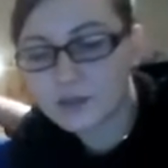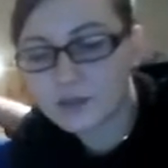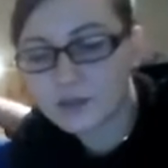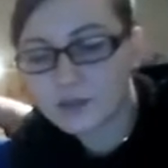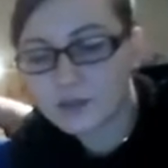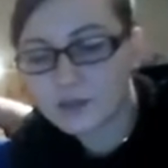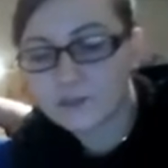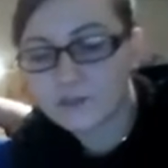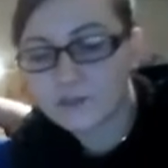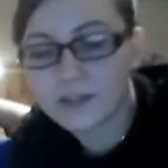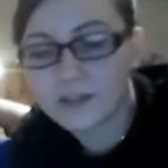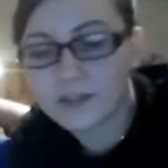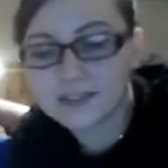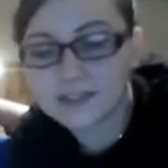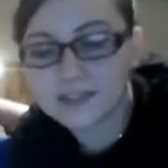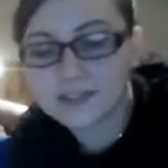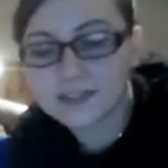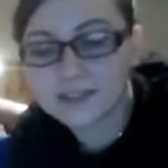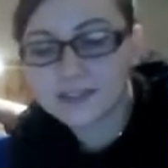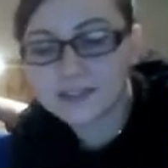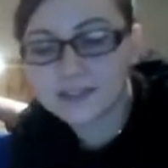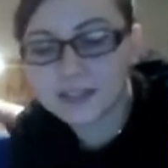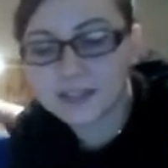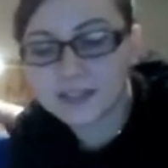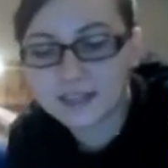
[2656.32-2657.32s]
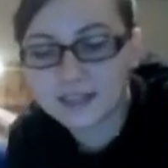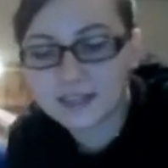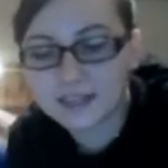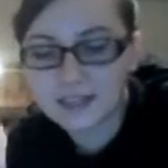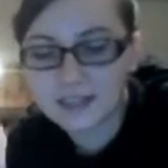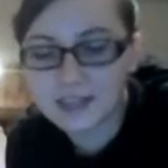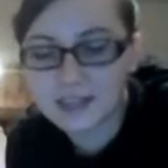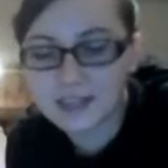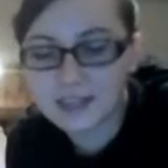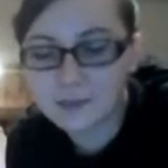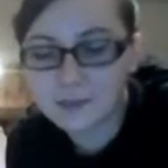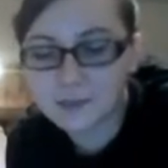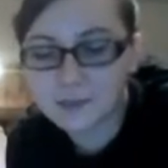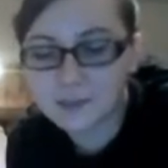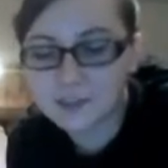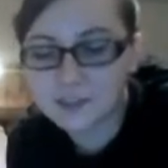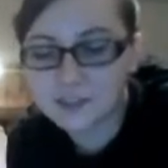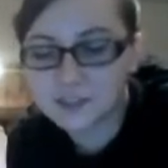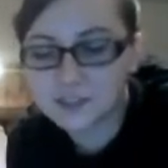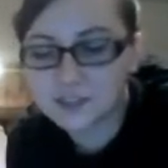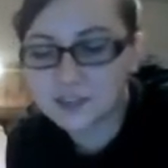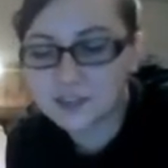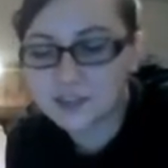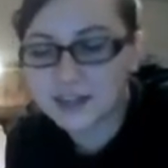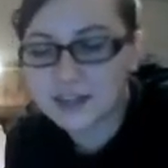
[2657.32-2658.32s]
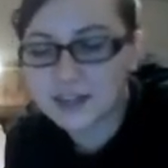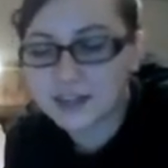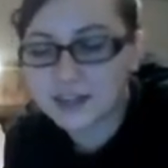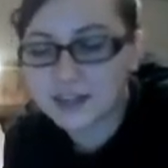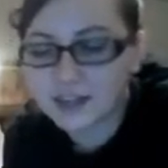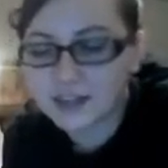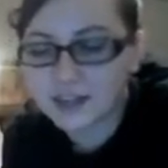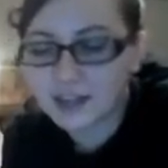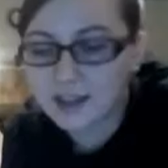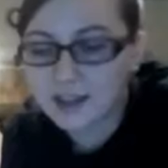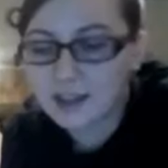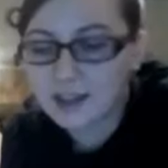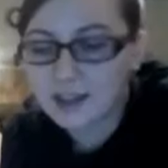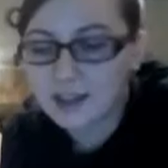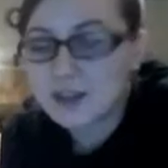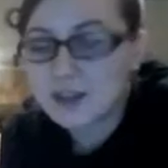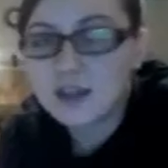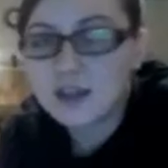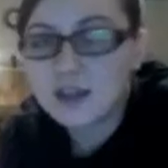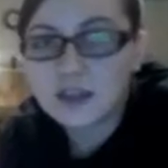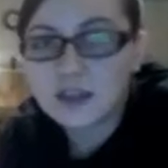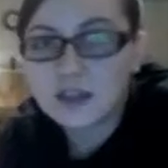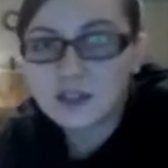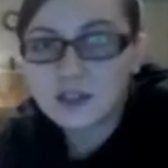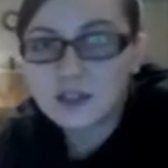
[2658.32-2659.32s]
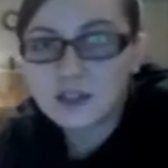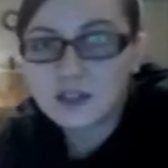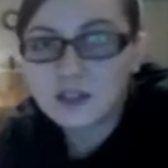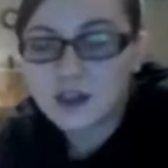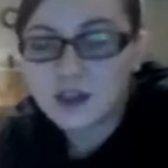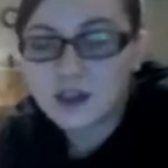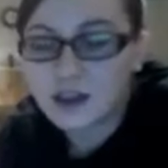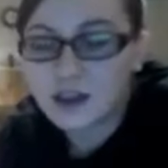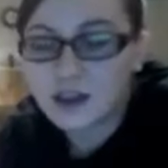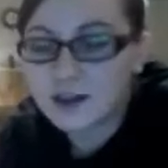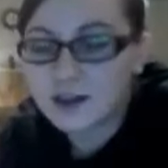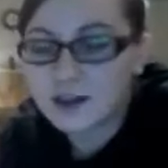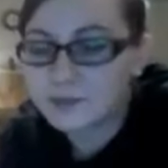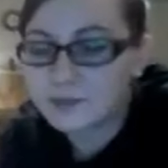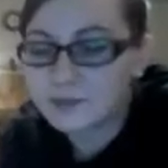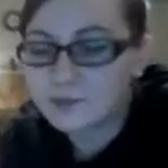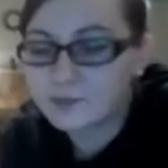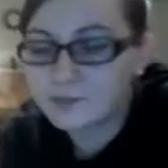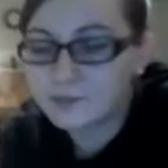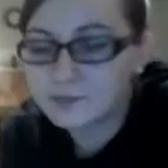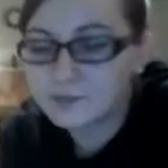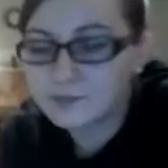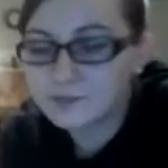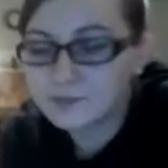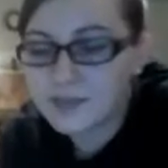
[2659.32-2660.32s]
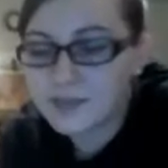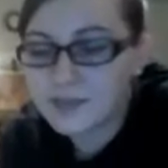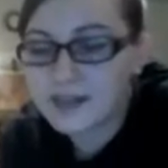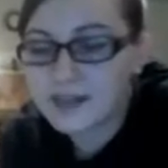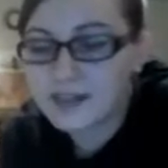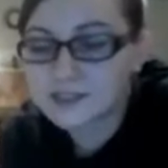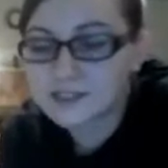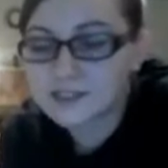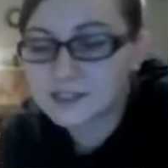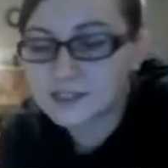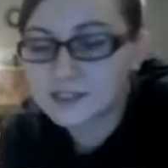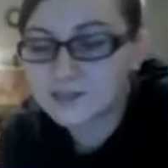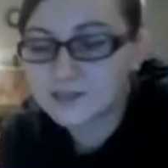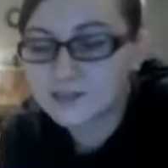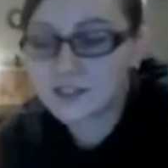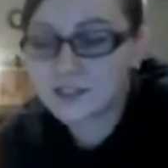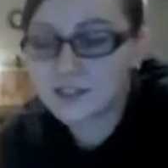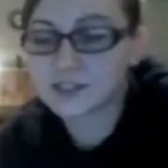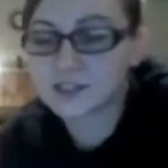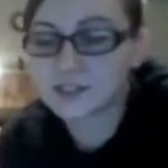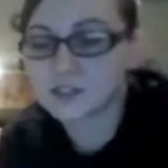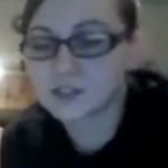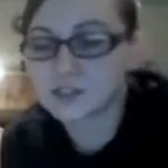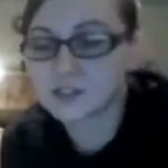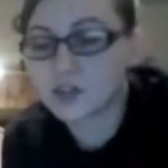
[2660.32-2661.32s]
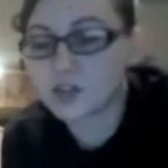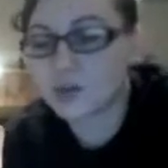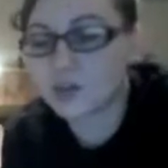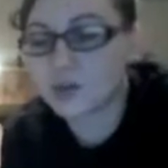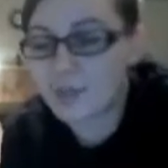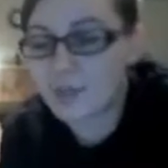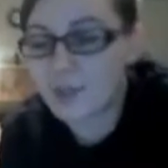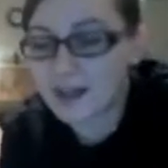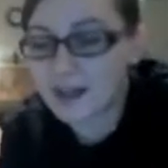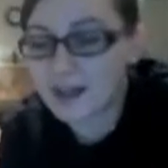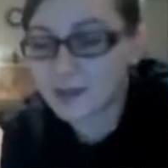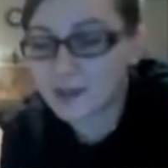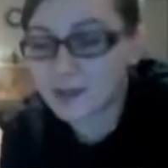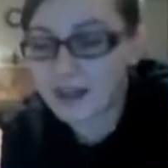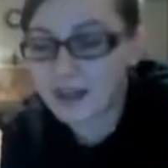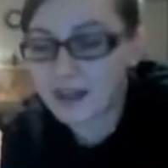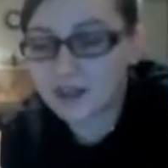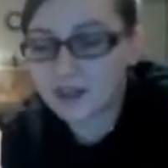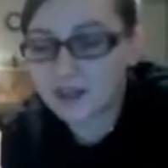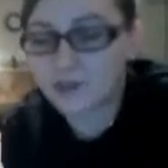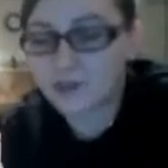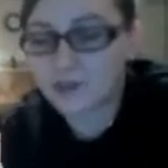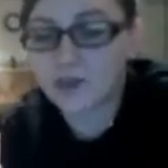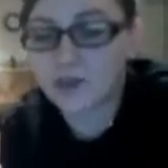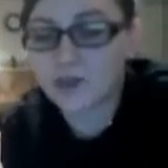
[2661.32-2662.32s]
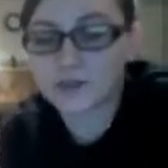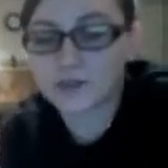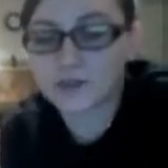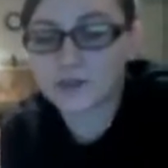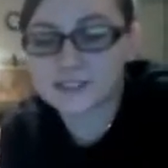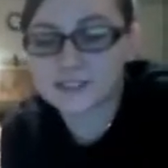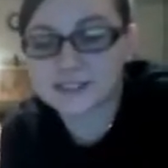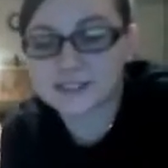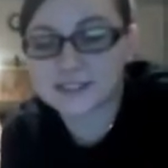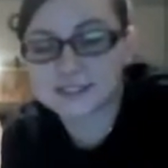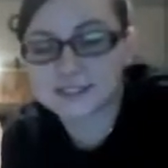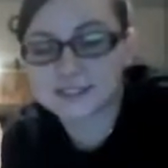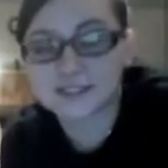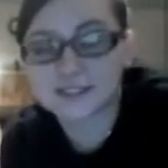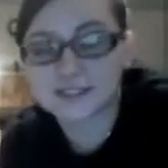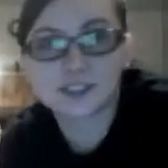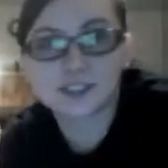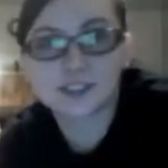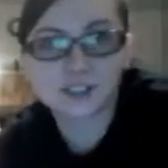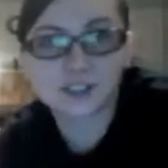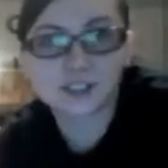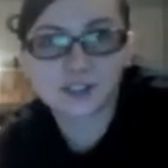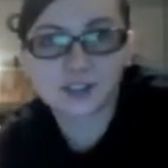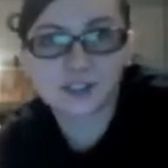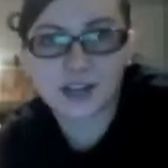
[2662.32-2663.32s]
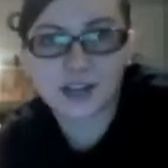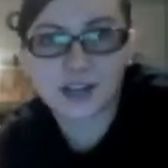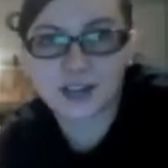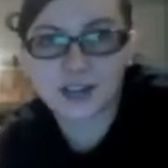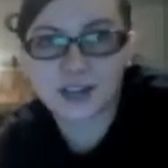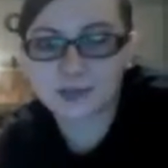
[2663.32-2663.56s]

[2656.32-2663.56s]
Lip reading: flexing the knee and hip and then straighten it. Ask if there's lower back pain or resistance to straightening.